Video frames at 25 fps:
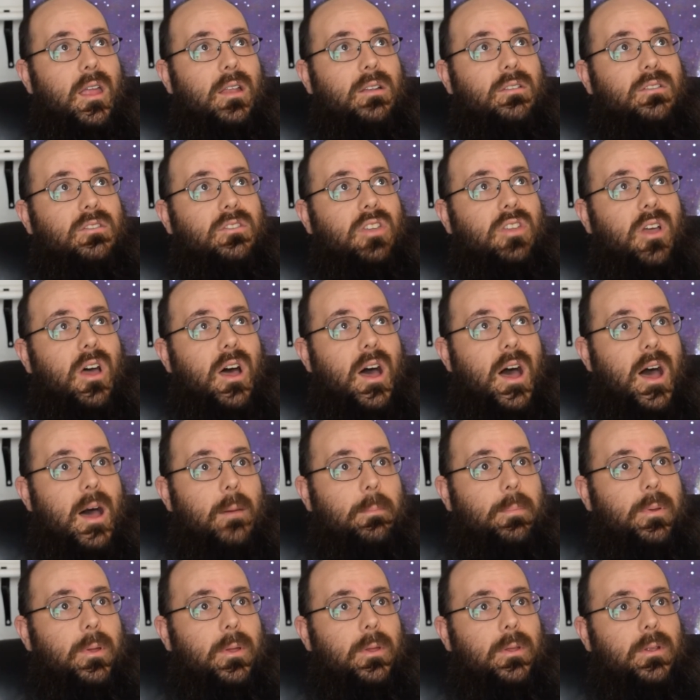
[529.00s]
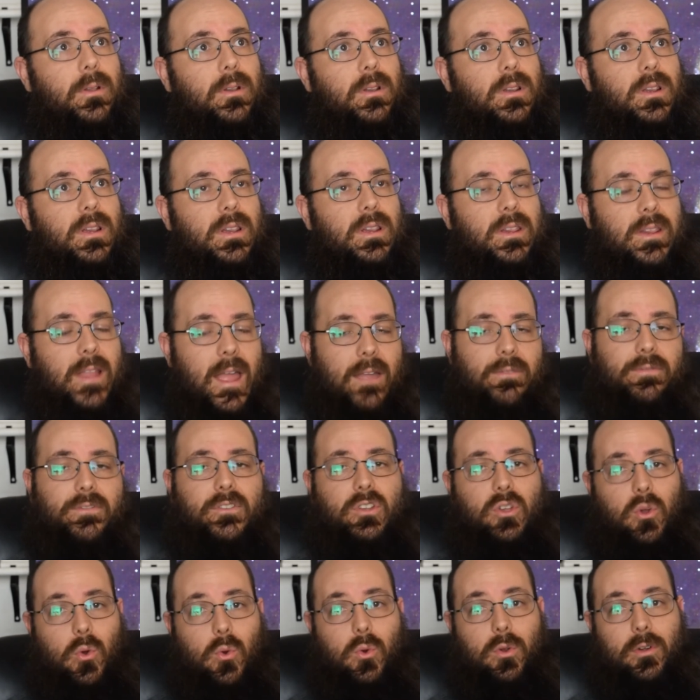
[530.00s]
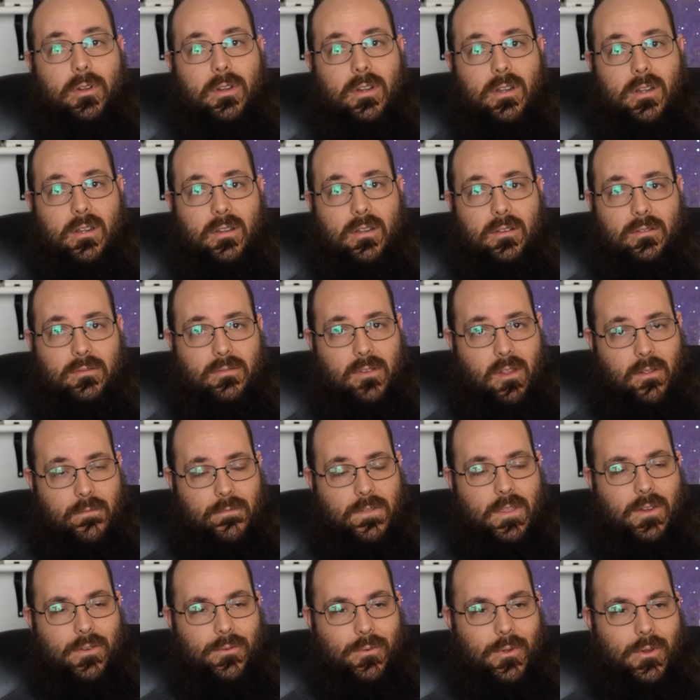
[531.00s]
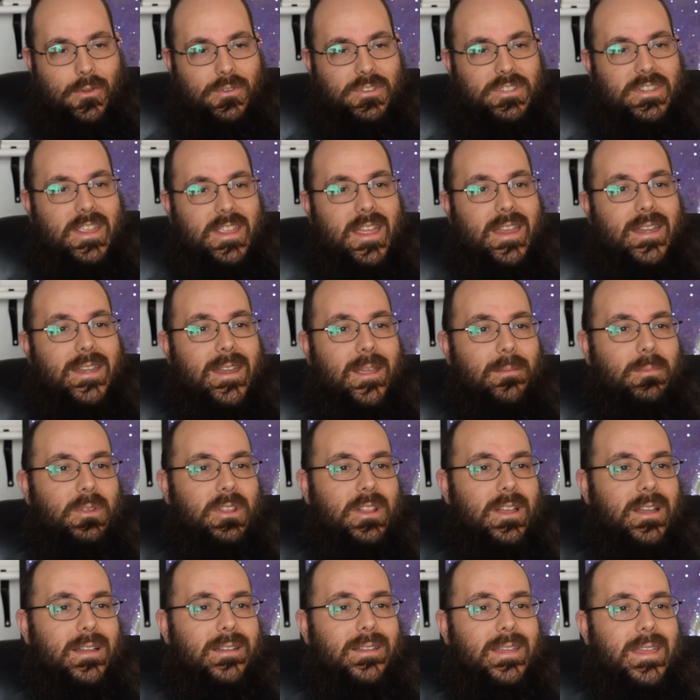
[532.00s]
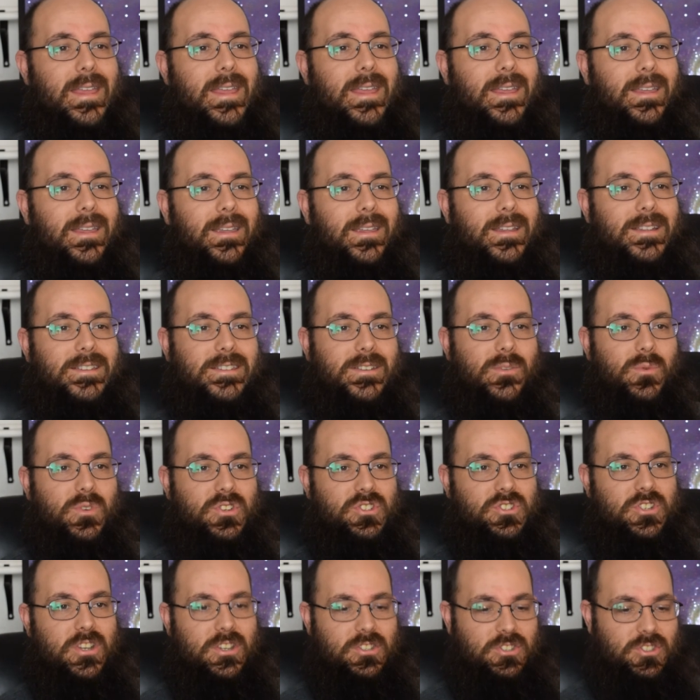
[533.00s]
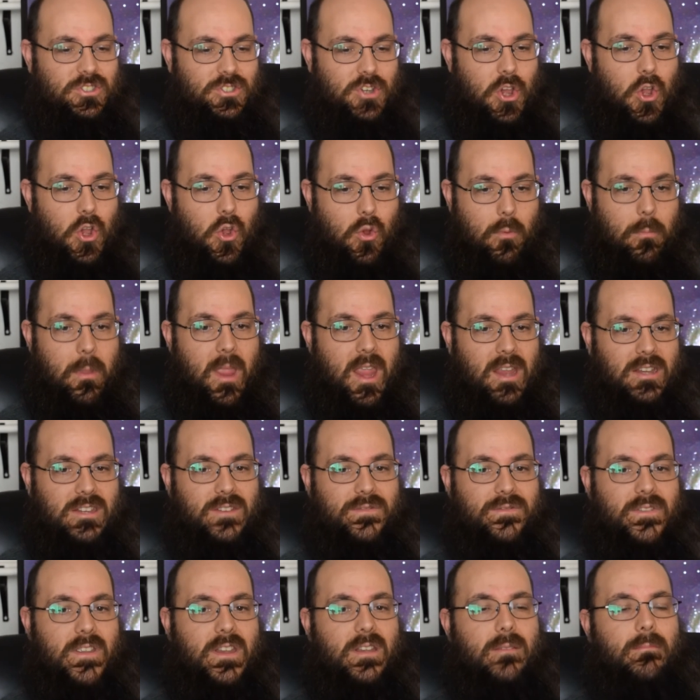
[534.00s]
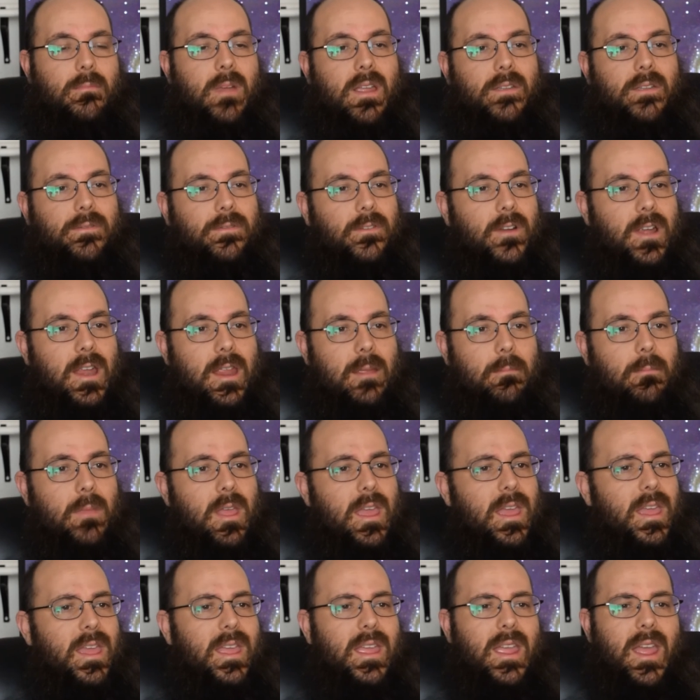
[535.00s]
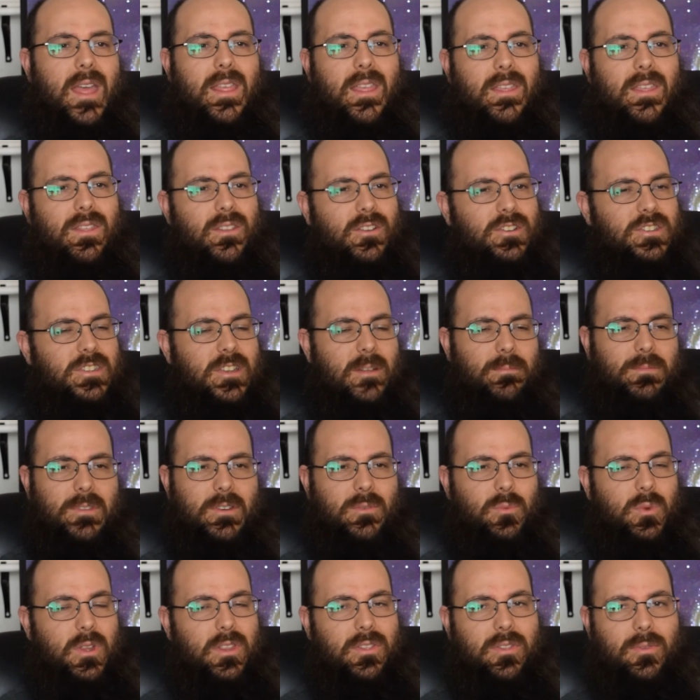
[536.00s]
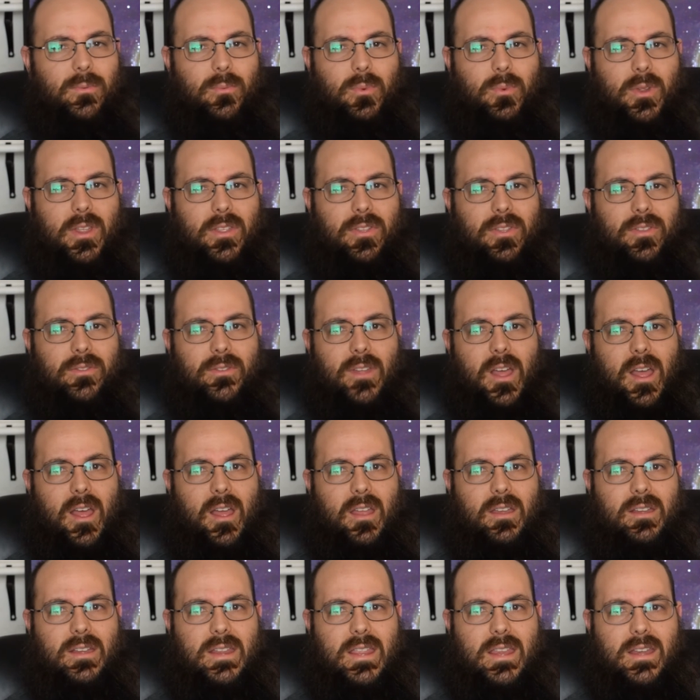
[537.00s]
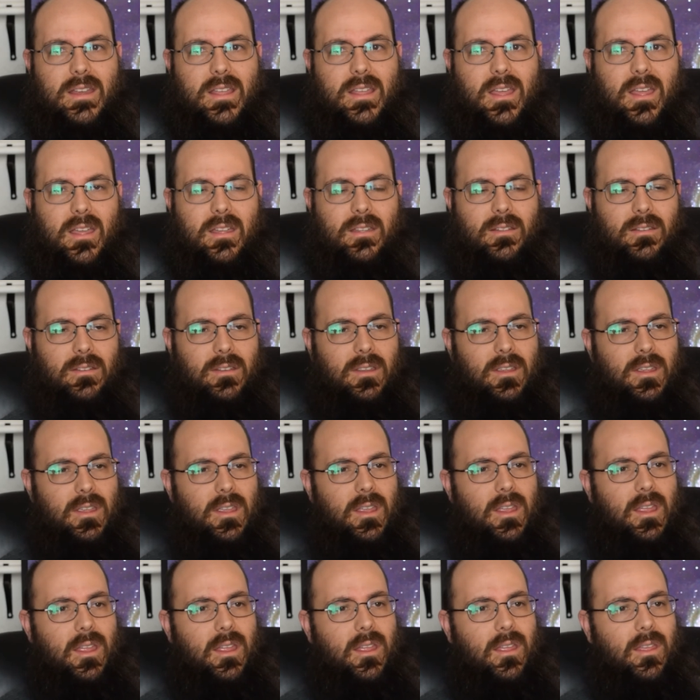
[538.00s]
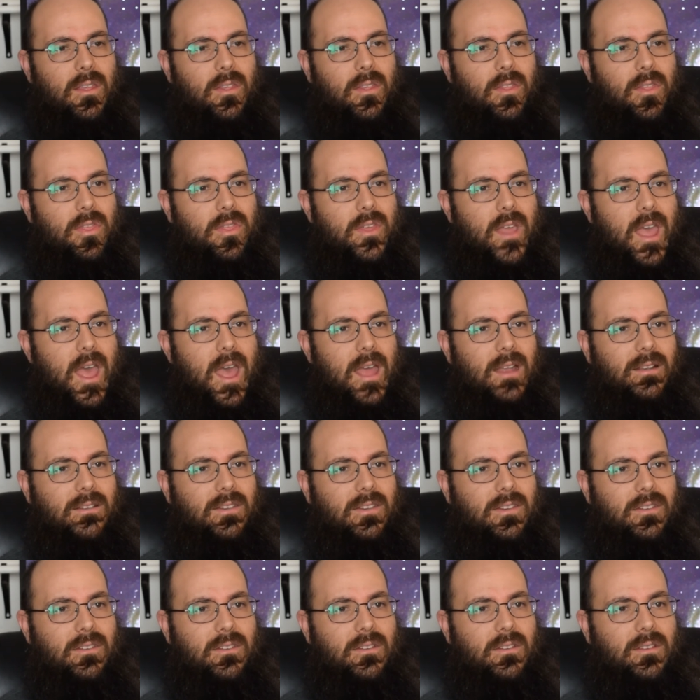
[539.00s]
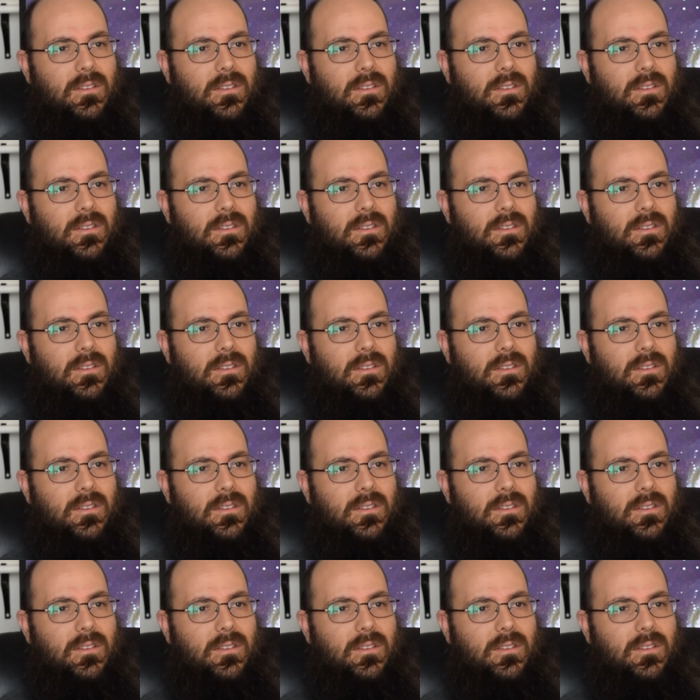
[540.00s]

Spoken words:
top left corner of the Rosette Nebula because it was just too big to fit in my frame. And then there's something with Nina that